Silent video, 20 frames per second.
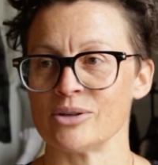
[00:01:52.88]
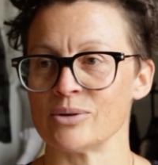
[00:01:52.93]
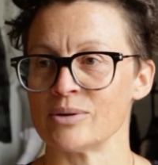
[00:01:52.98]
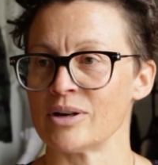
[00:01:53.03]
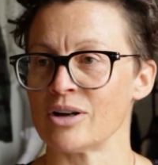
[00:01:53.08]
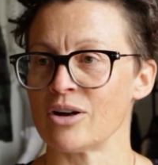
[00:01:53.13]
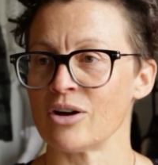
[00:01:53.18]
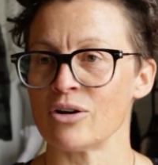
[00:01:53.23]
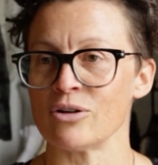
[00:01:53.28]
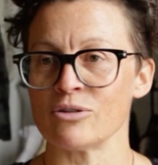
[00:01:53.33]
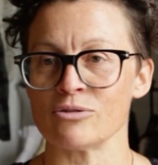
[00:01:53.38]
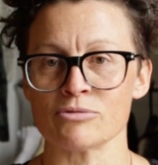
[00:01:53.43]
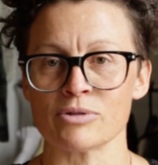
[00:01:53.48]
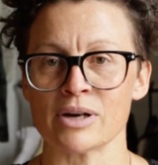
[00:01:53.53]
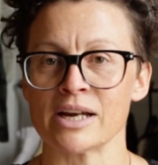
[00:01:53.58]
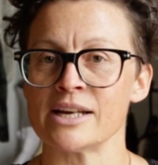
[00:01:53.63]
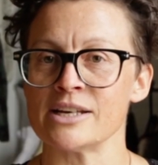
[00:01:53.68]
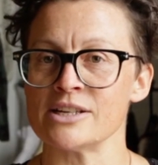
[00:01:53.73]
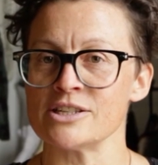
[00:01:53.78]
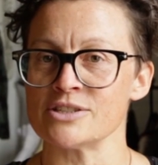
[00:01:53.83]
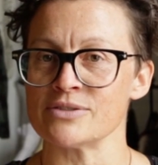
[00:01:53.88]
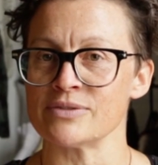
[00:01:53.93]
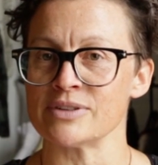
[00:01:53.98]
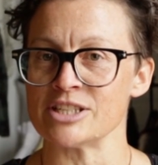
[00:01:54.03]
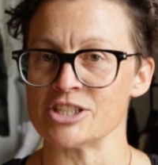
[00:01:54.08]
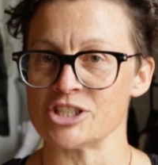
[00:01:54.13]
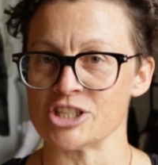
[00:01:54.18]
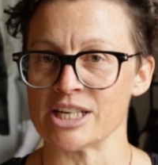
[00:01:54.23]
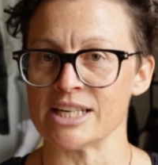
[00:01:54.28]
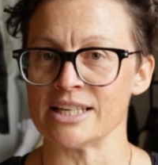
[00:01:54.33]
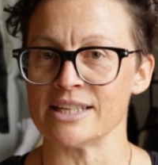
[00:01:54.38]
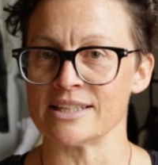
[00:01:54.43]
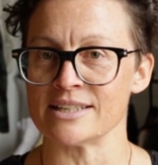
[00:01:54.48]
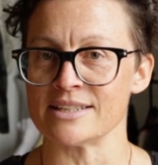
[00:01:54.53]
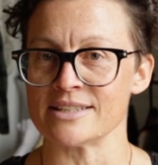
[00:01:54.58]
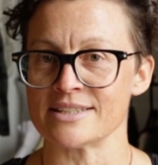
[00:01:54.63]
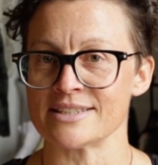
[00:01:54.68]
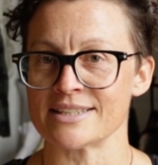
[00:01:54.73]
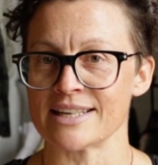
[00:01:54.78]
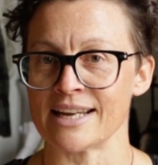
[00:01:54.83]
you know a whole range of
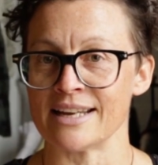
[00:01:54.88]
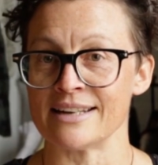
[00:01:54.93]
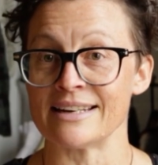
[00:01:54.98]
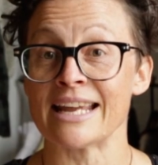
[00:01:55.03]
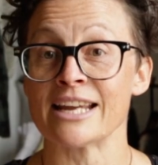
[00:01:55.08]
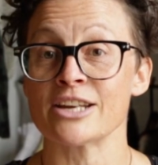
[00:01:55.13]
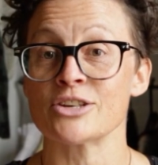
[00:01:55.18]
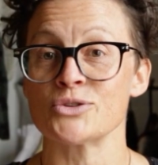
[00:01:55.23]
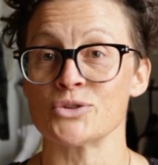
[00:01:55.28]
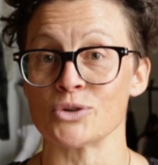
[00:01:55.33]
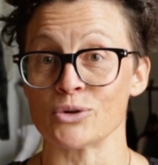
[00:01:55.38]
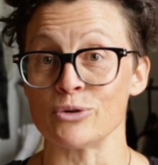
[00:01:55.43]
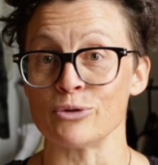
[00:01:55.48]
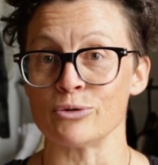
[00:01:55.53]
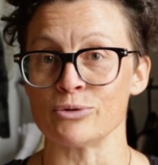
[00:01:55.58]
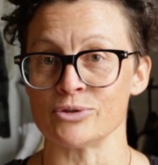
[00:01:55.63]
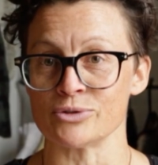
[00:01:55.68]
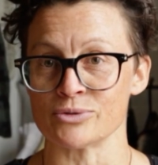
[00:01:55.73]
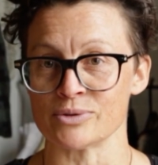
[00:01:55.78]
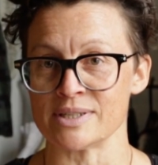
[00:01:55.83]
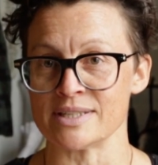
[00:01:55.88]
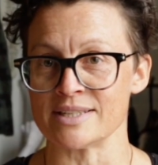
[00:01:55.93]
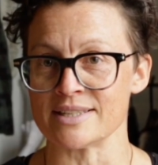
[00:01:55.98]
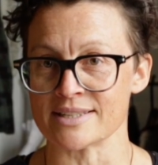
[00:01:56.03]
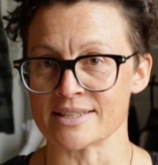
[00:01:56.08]
ingenious and extraordinary